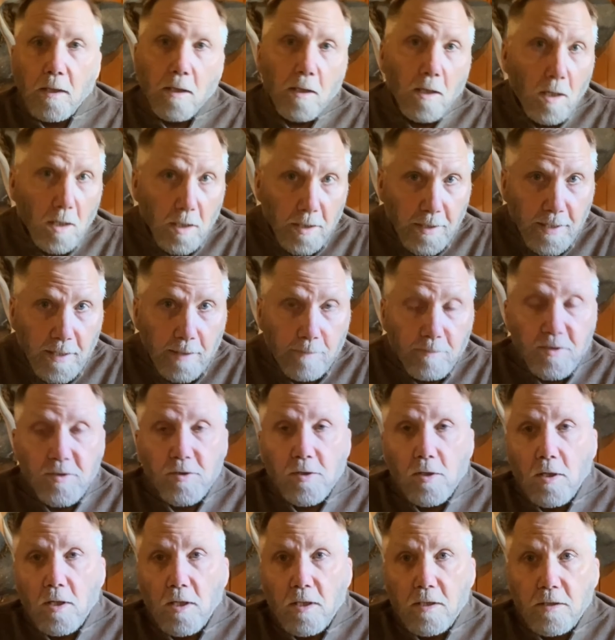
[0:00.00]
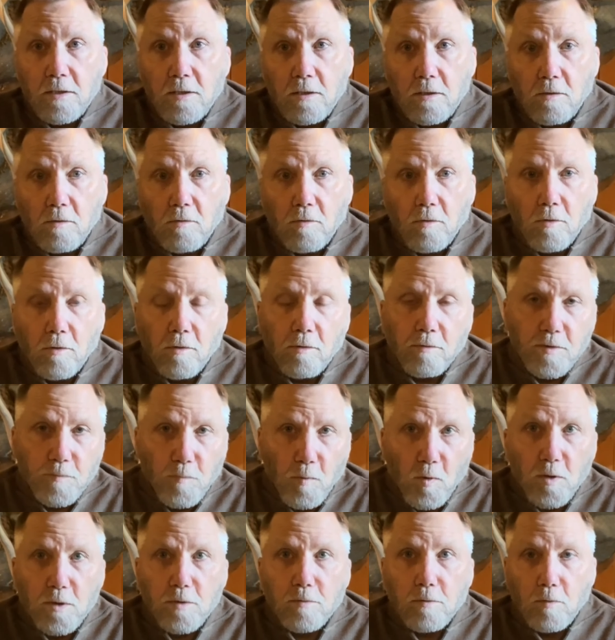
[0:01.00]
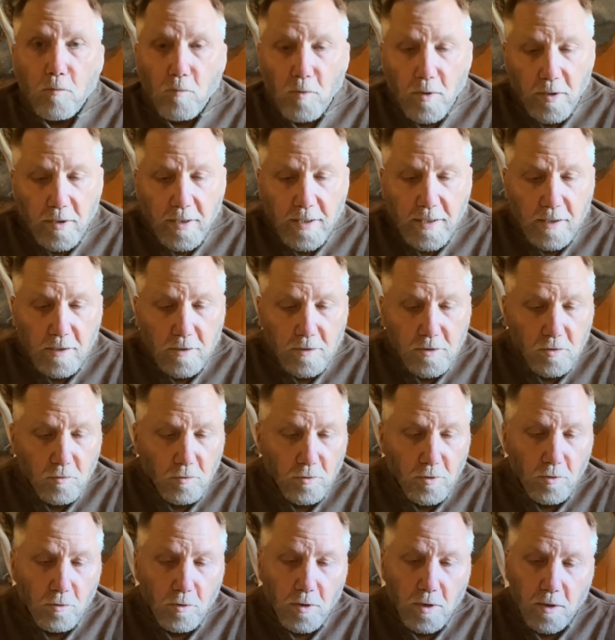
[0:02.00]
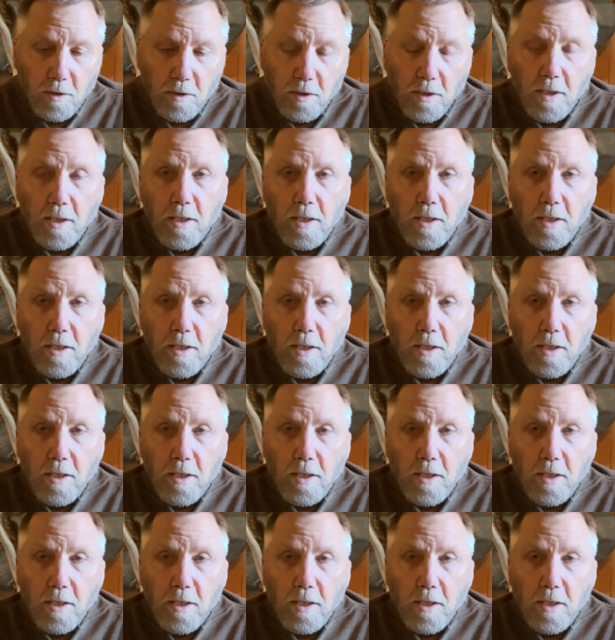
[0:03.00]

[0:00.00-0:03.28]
on Amazon or Sportsman Warehouse, or you could